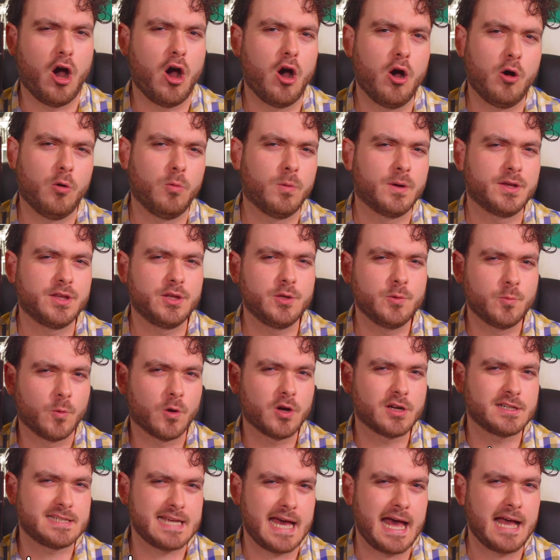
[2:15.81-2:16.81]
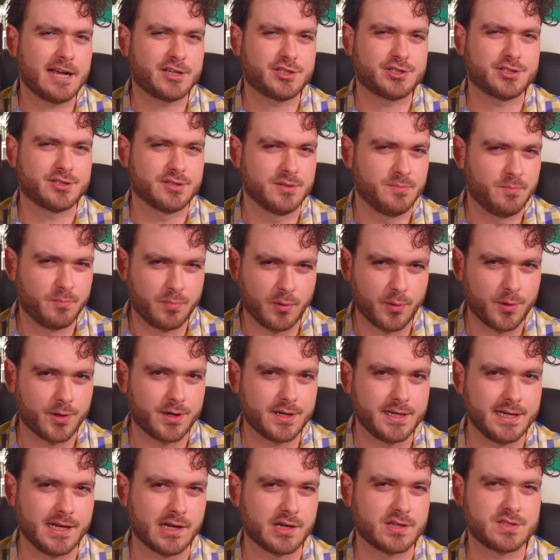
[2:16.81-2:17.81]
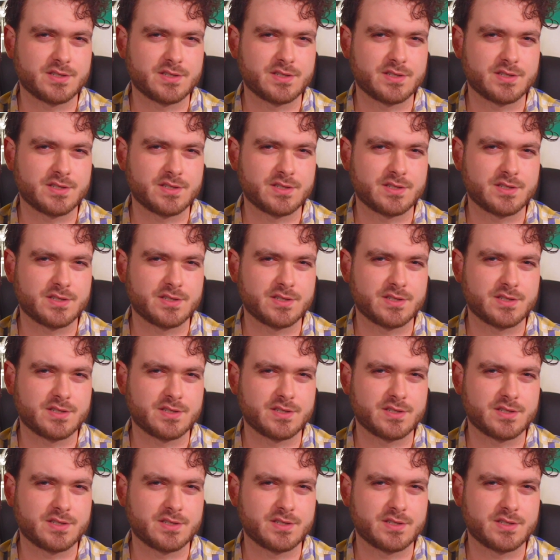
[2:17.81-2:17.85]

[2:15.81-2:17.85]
oh, well, you weren't actually born here,